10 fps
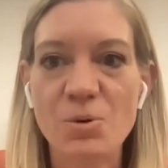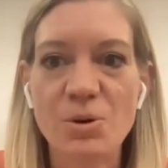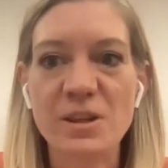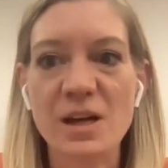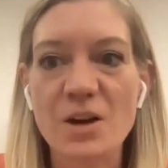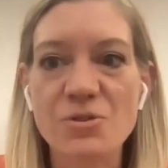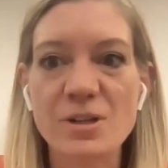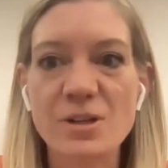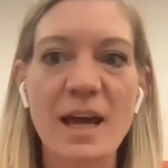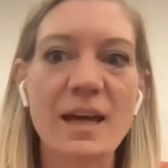or the
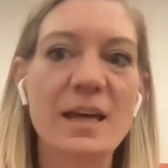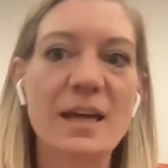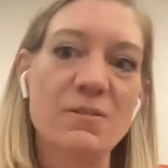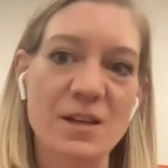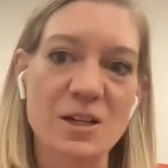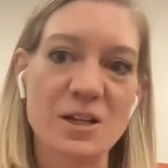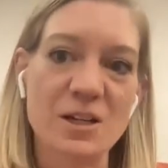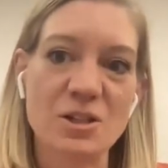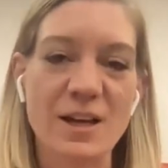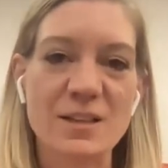100K
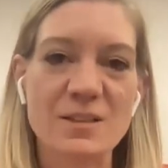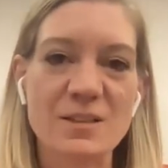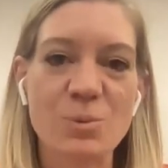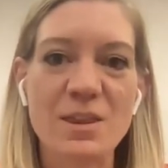Innovation Fund,